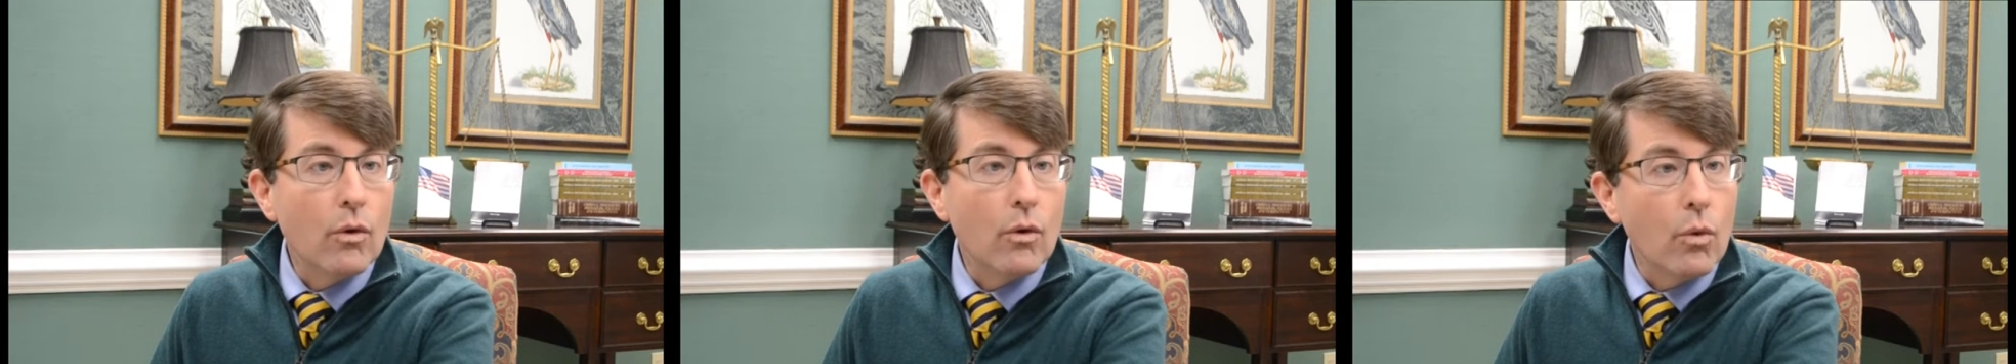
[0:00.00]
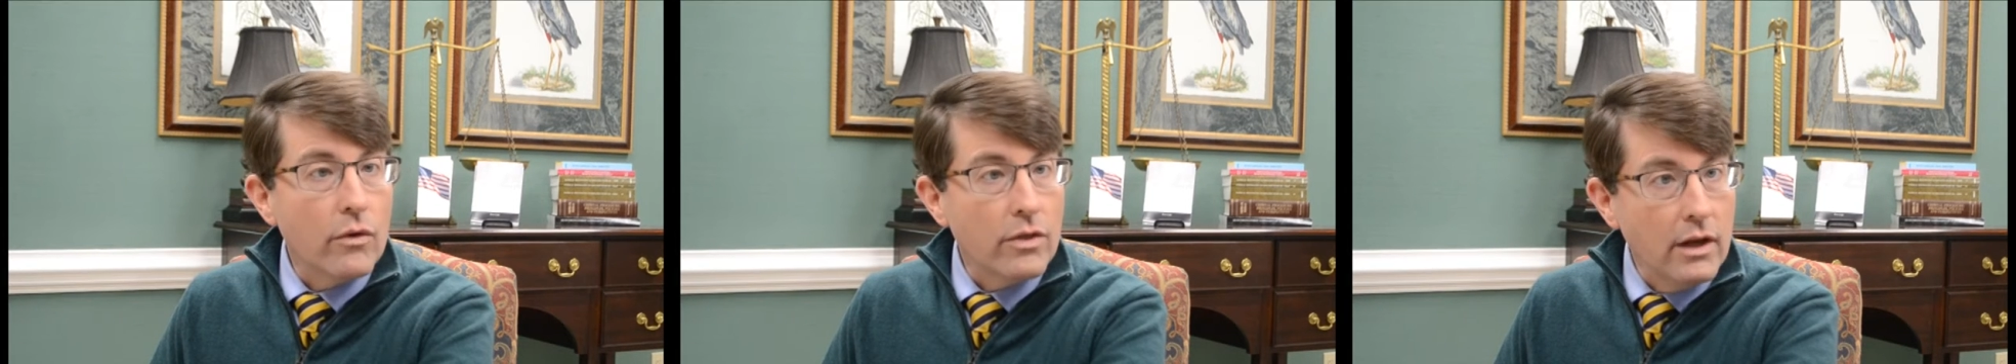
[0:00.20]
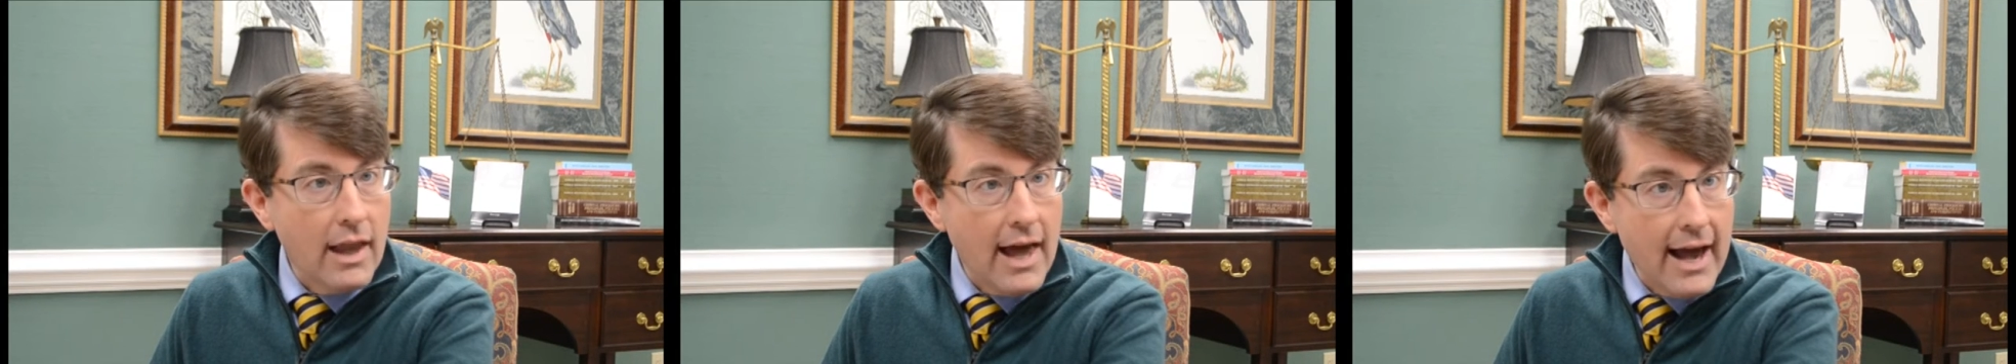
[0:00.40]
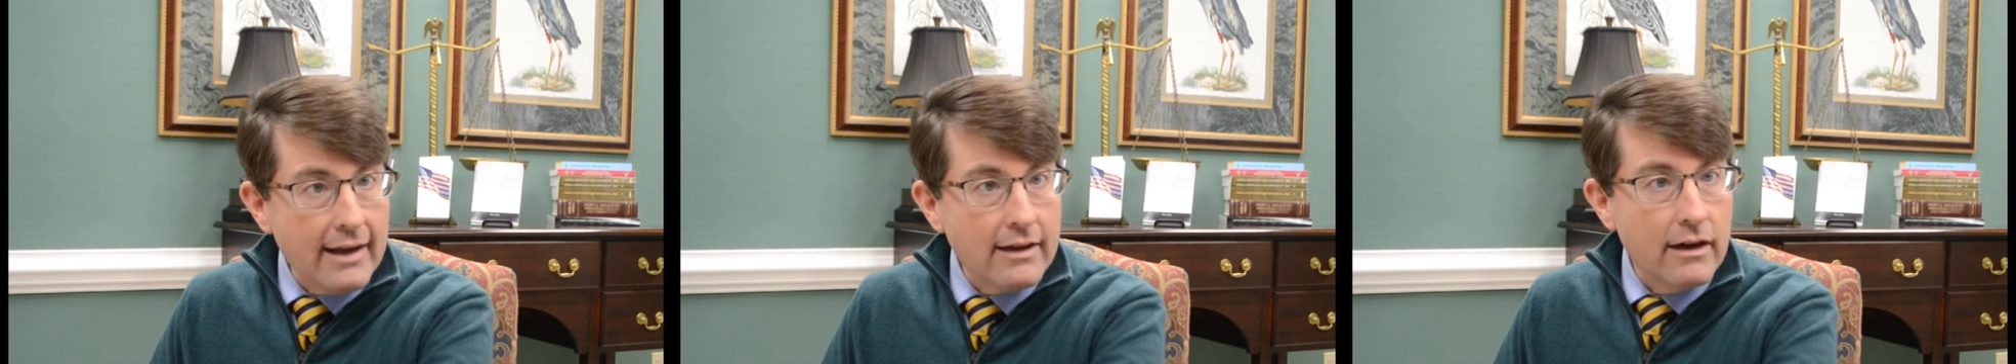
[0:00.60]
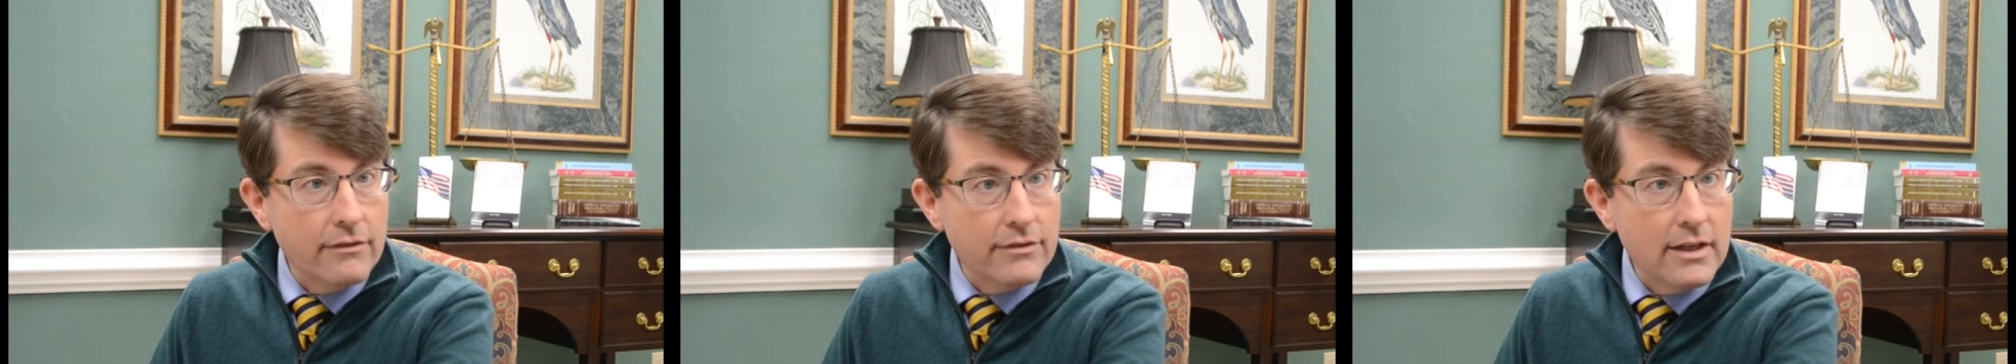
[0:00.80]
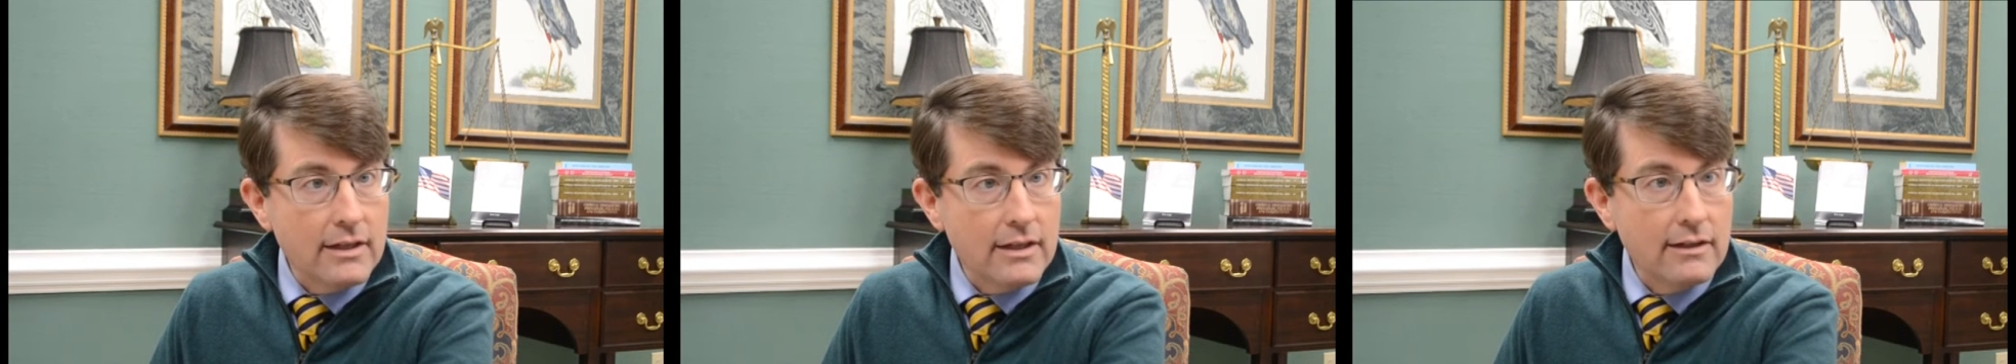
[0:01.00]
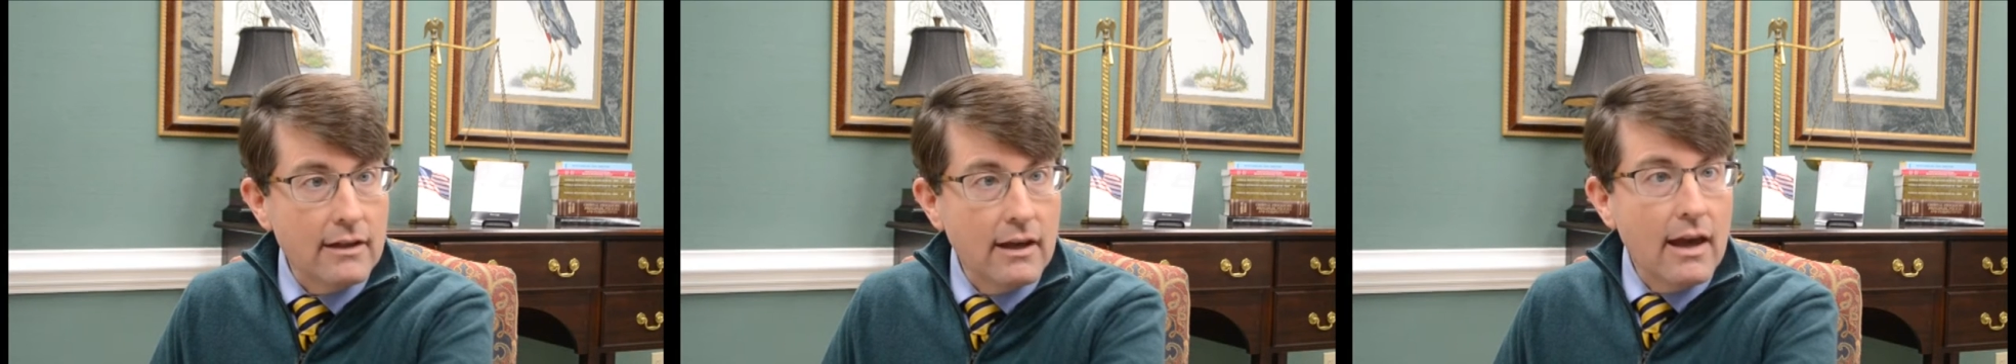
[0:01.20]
or the lack of it